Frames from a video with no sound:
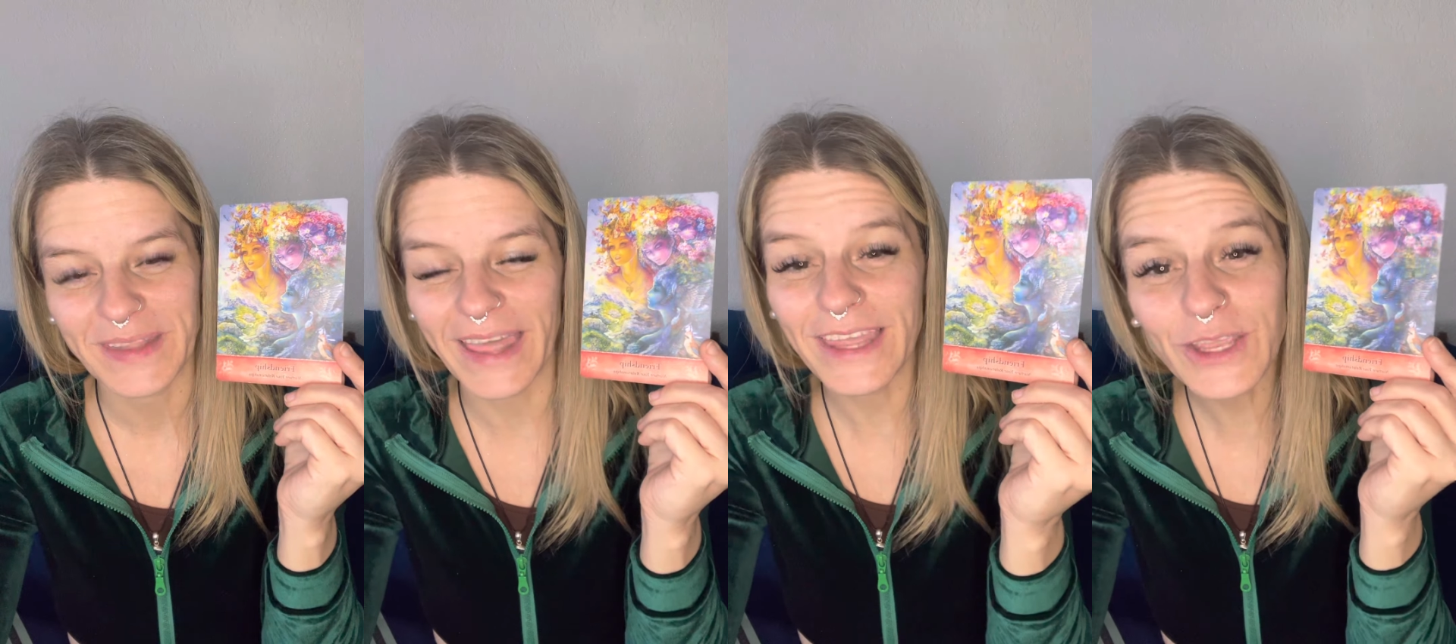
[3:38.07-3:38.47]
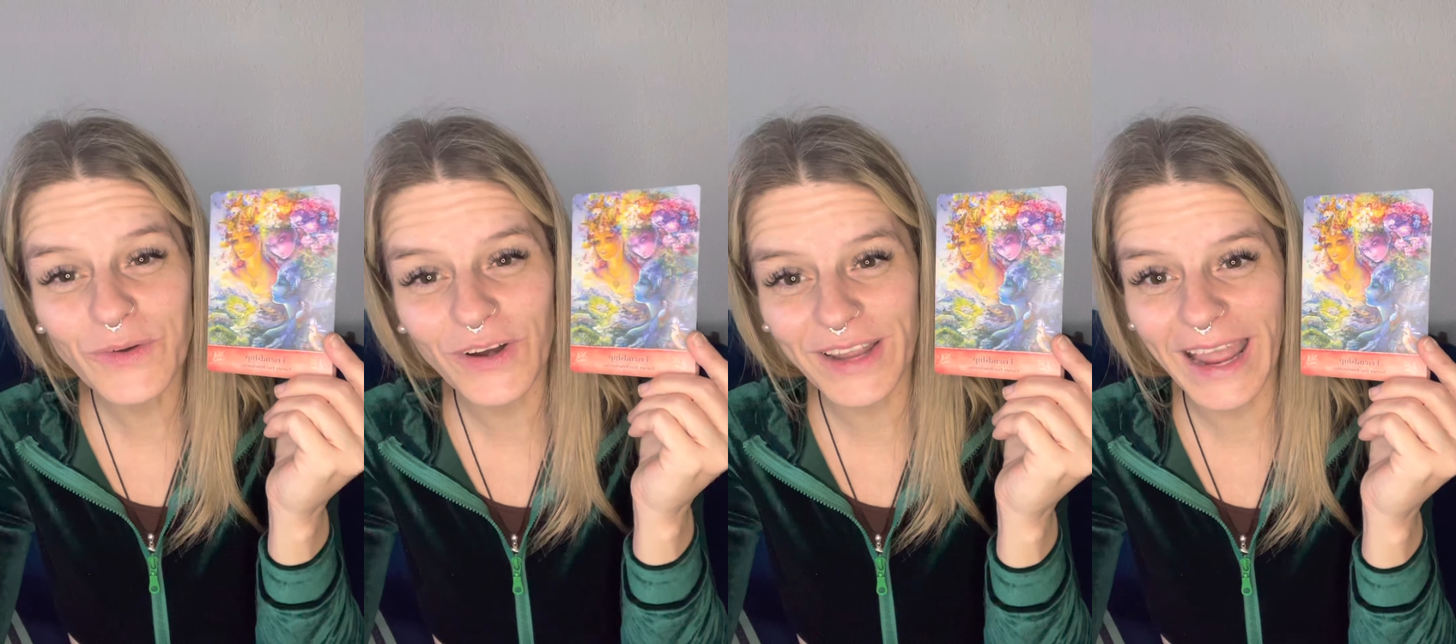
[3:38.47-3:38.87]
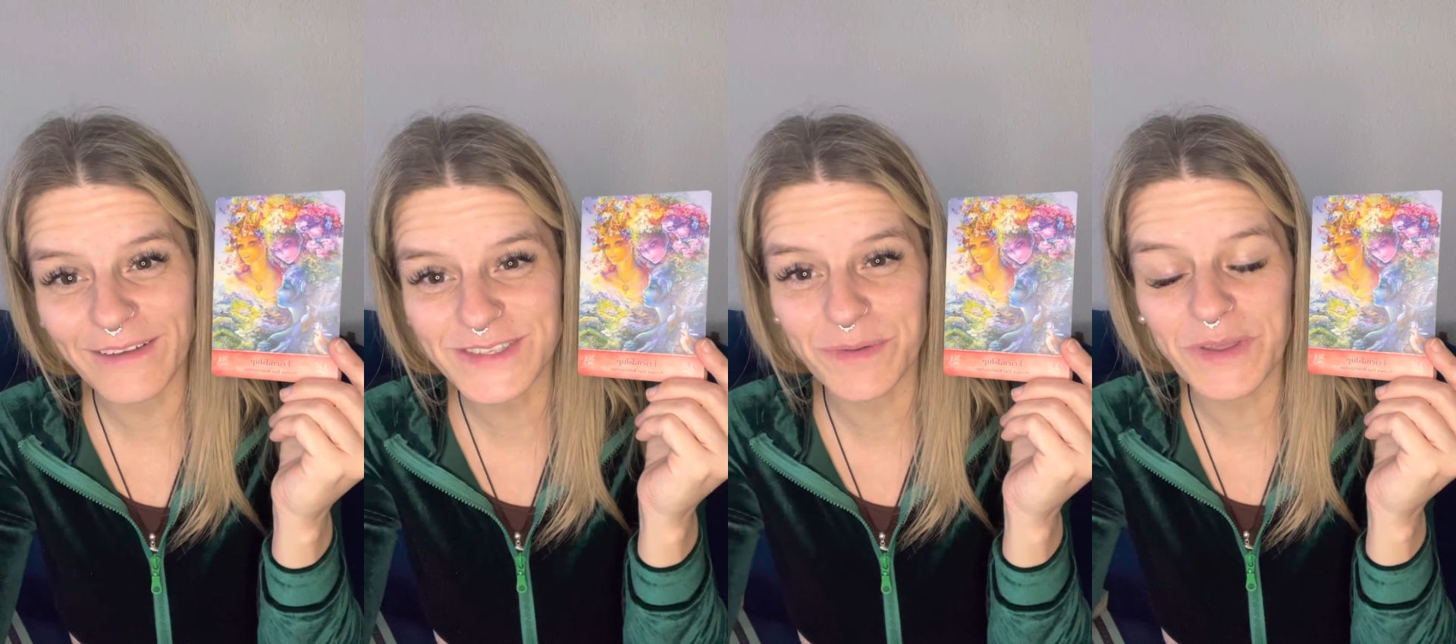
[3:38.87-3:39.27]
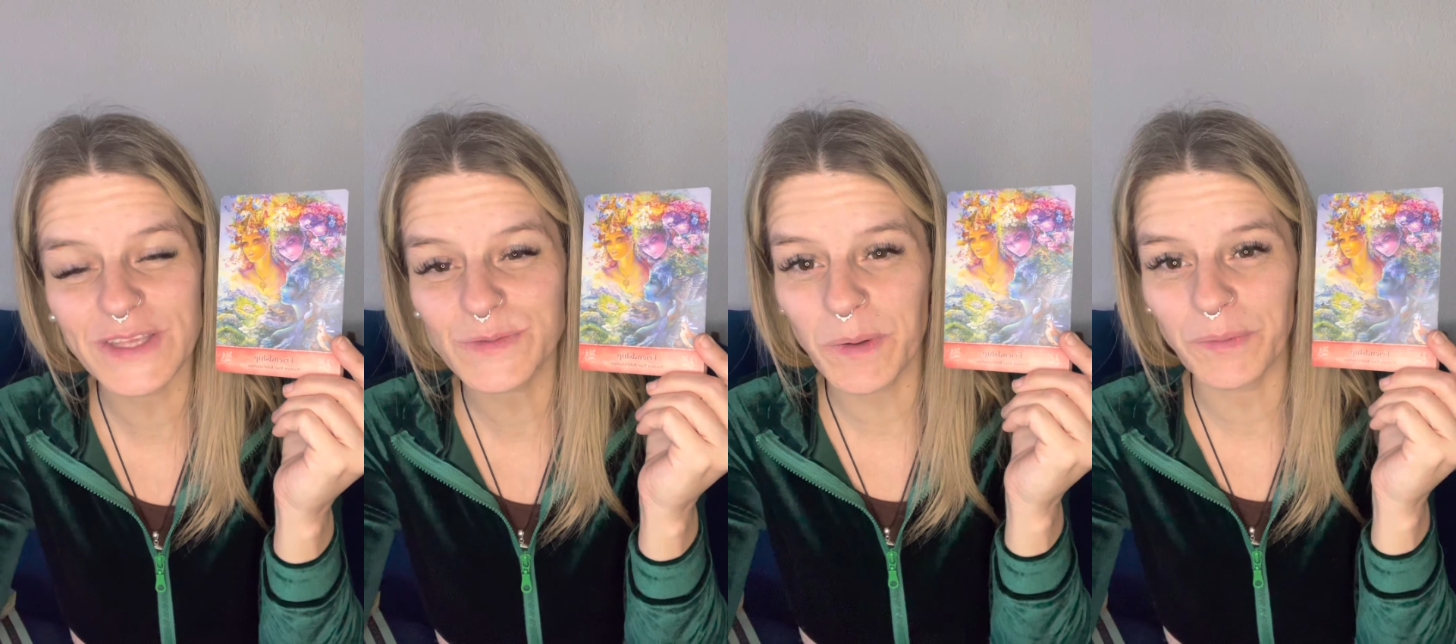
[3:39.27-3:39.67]
I think you already have some of
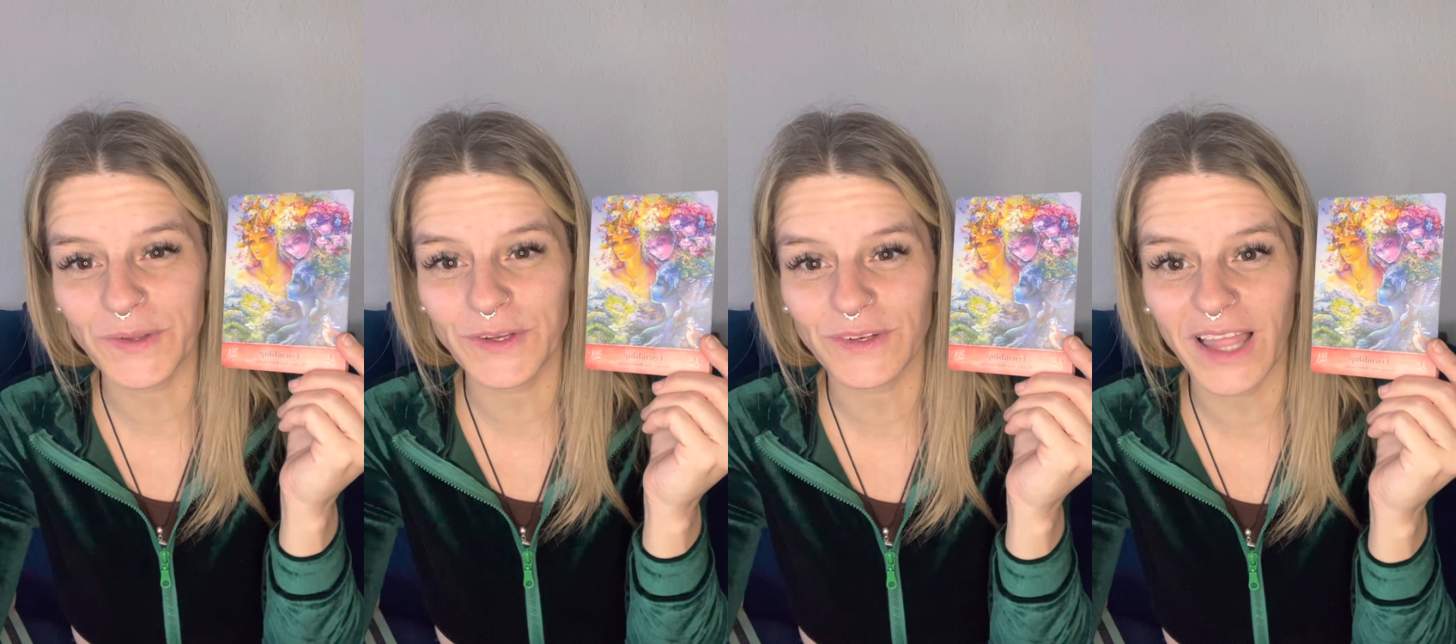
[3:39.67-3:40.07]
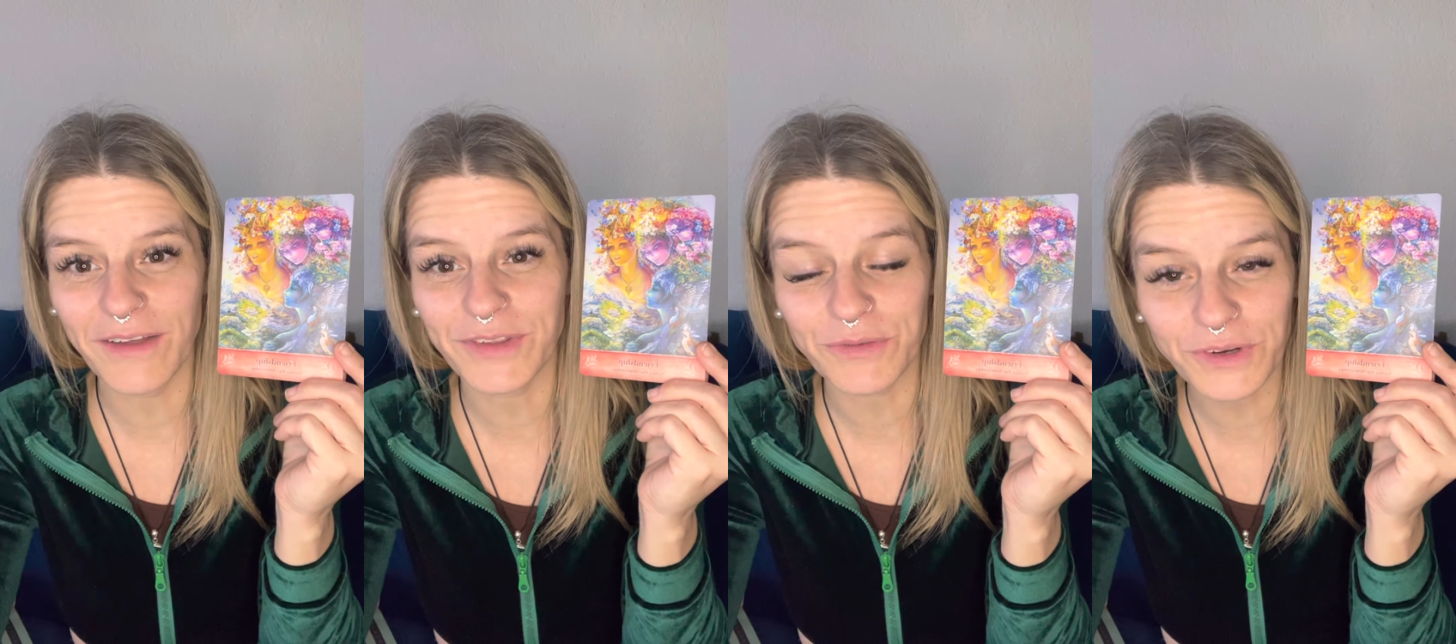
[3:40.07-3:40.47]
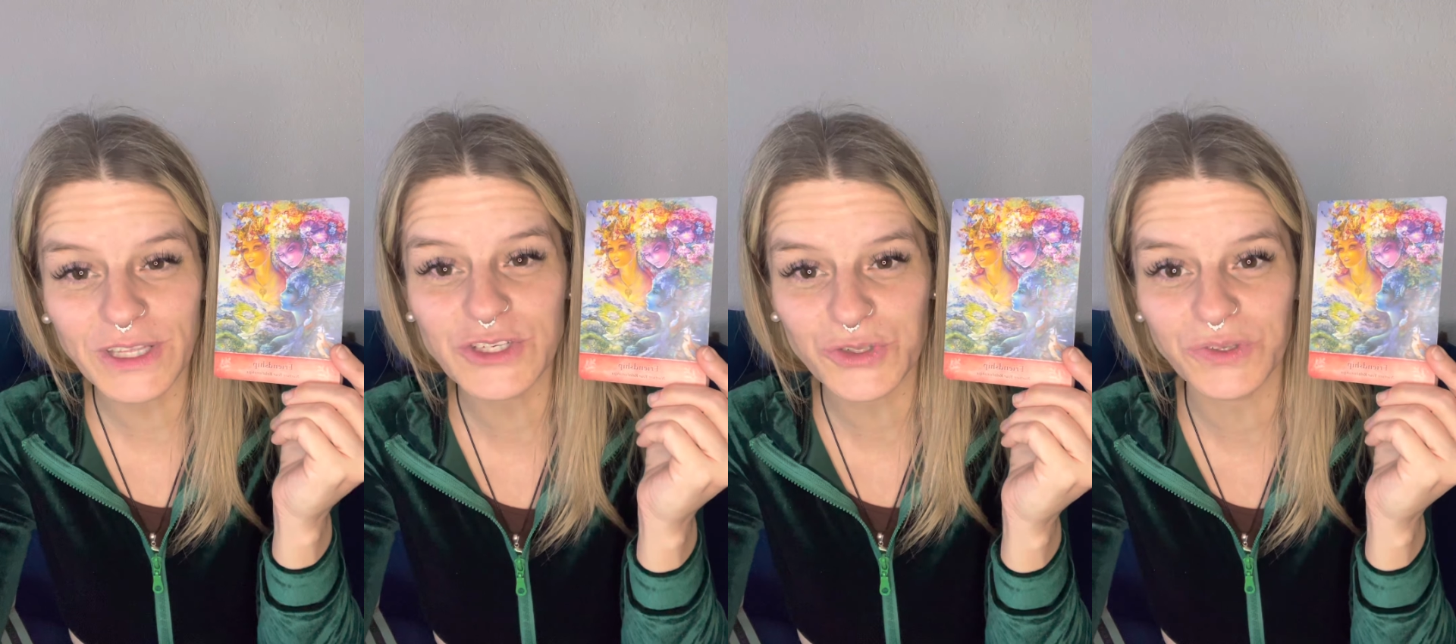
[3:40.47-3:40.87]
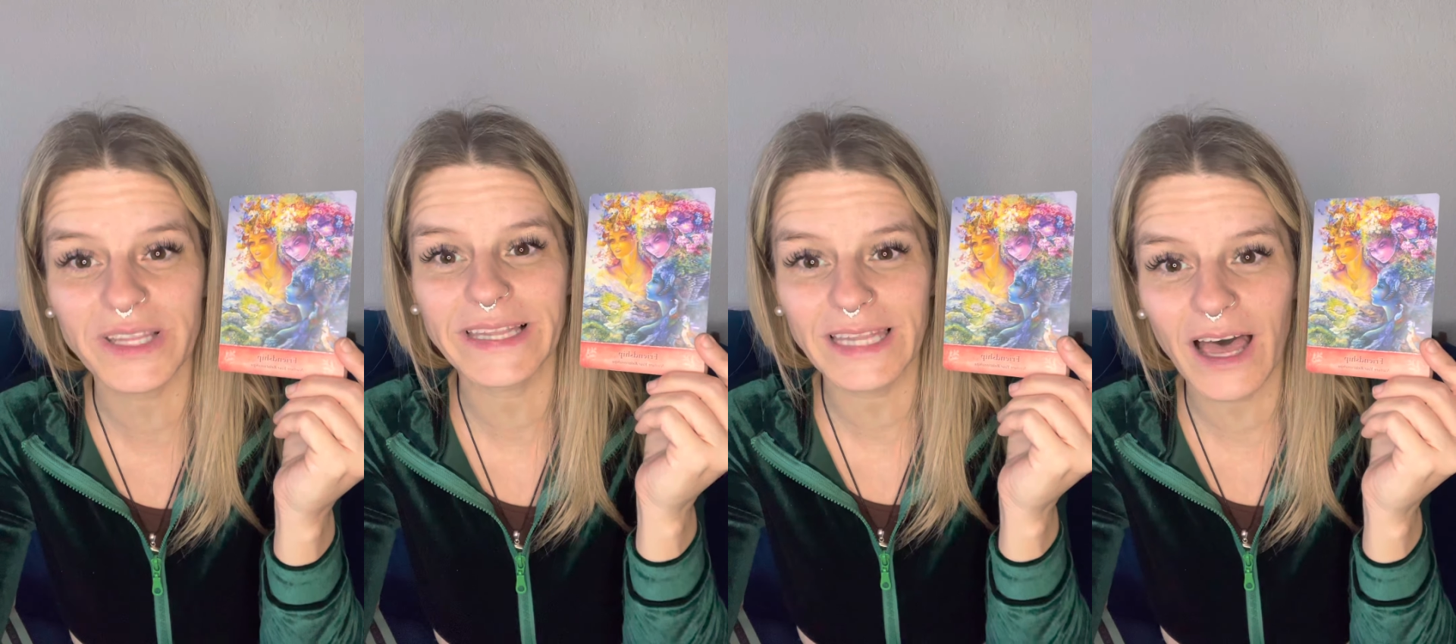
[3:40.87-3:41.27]
these people in your life that really
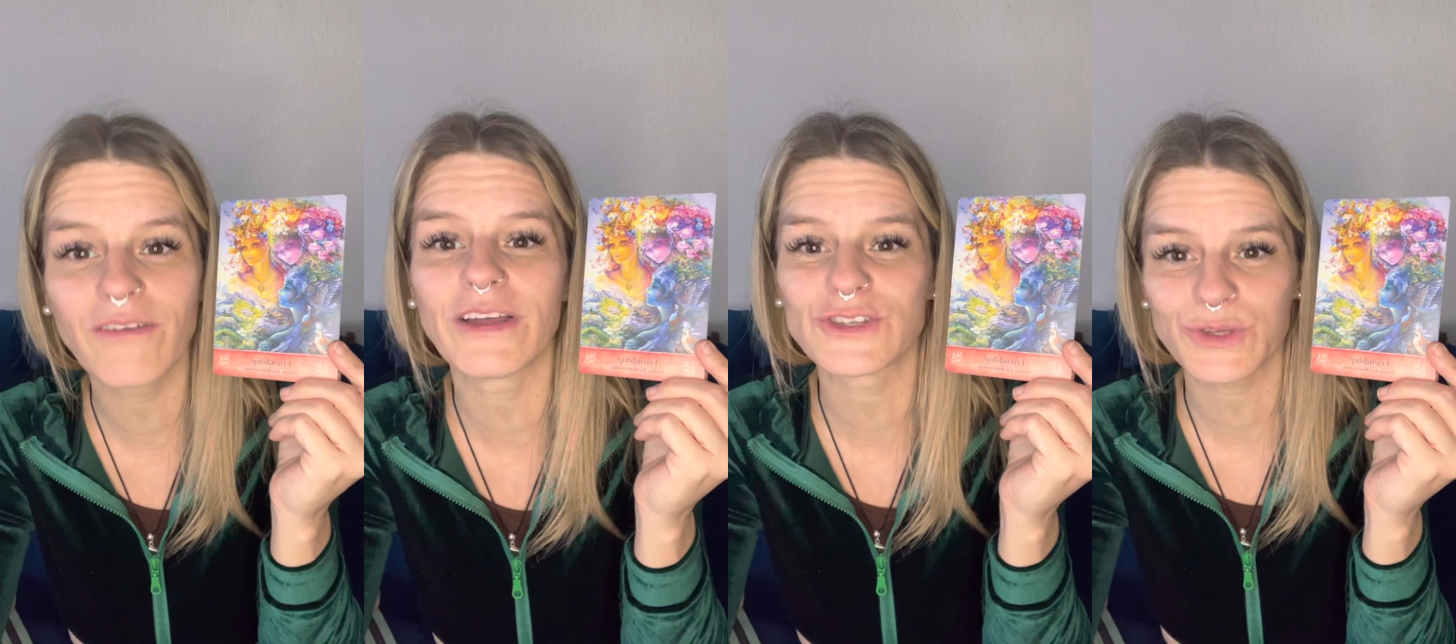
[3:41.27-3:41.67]
truly love and